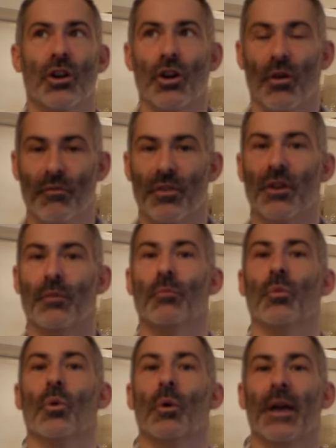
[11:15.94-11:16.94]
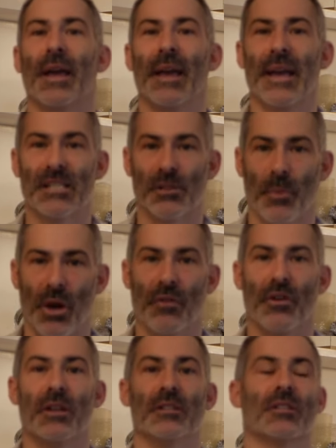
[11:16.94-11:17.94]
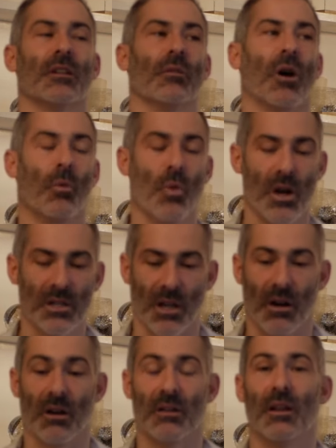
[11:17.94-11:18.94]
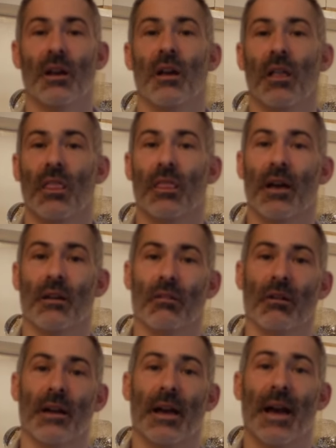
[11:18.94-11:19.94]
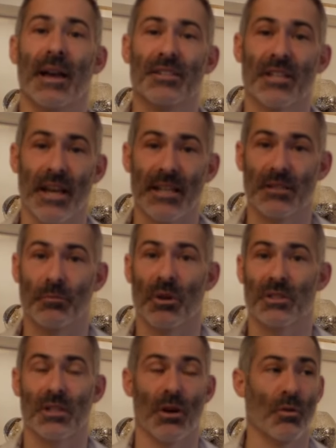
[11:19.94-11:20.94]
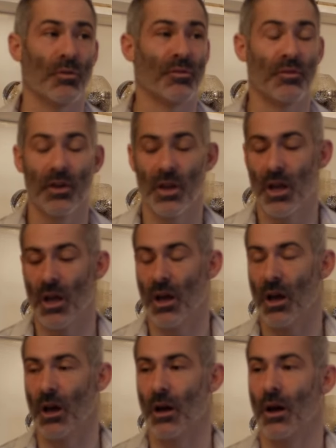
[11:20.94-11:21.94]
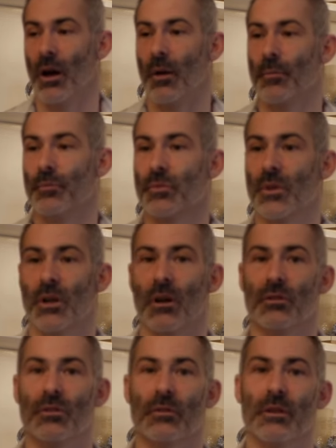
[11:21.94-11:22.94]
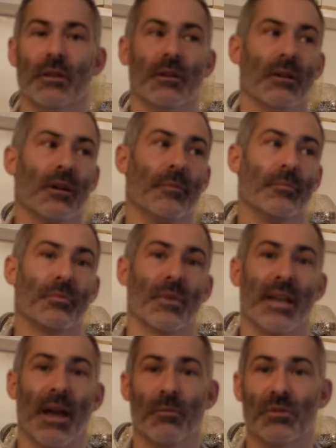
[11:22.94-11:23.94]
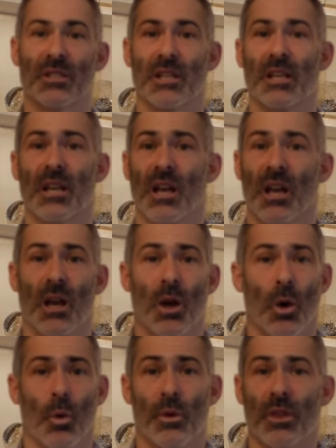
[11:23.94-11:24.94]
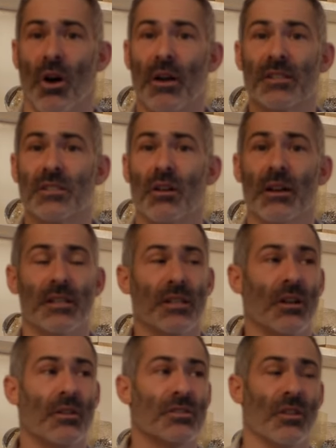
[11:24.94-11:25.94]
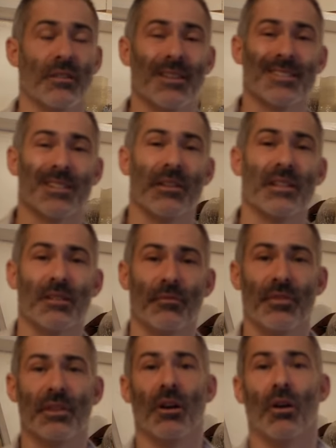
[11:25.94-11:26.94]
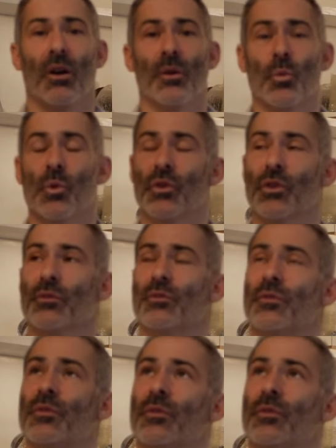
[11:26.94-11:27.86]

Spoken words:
confident, more experienced, I worked hard. Then I educated myself, doing accountancy. With hindsight, it's not necessarily something that I would have